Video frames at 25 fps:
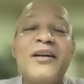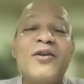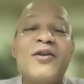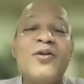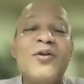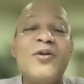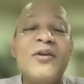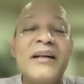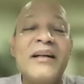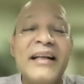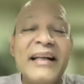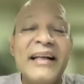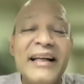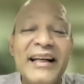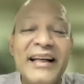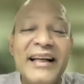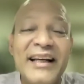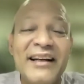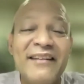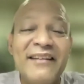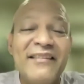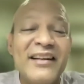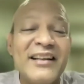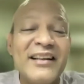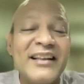to
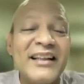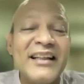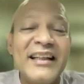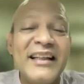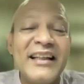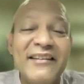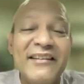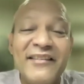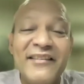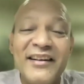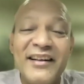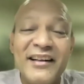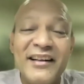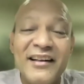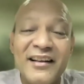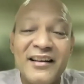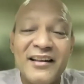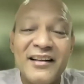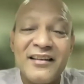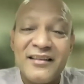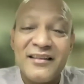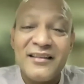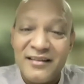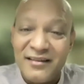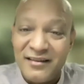deal with an event
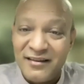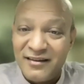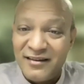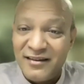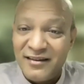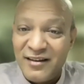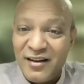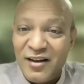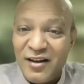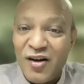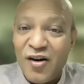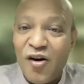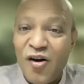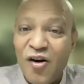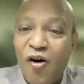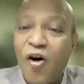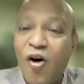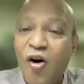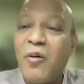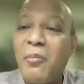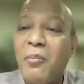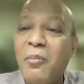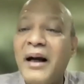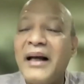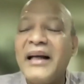
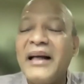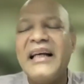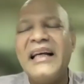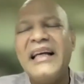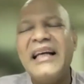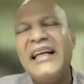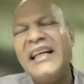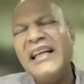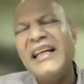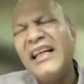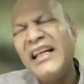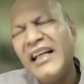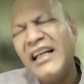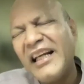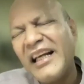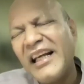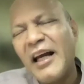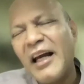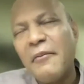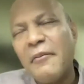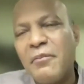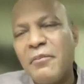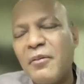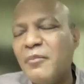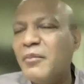or my
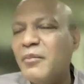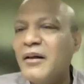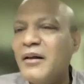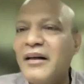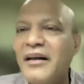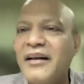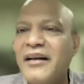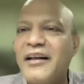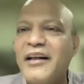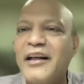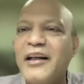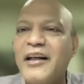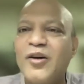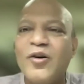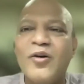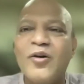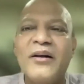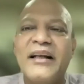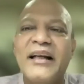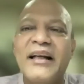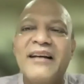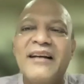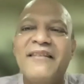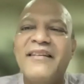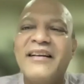incapability to
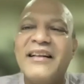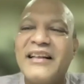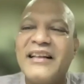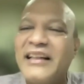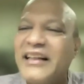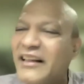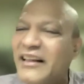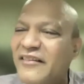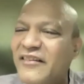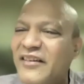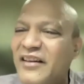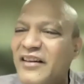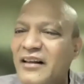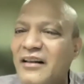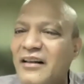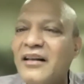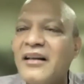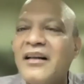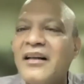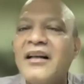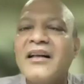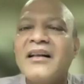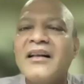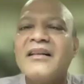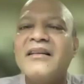deal with an event
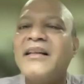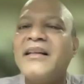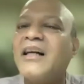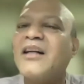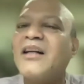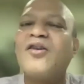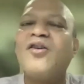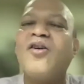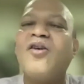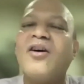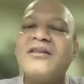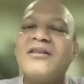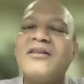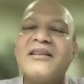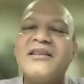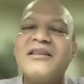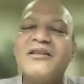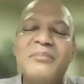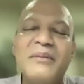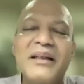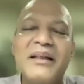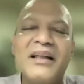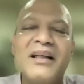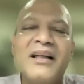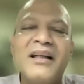that
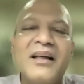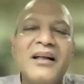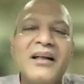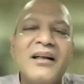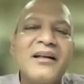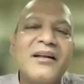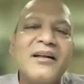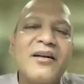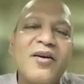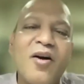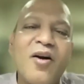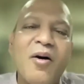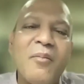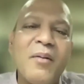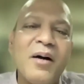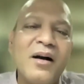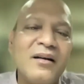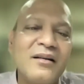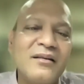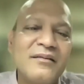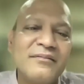causes me trauma.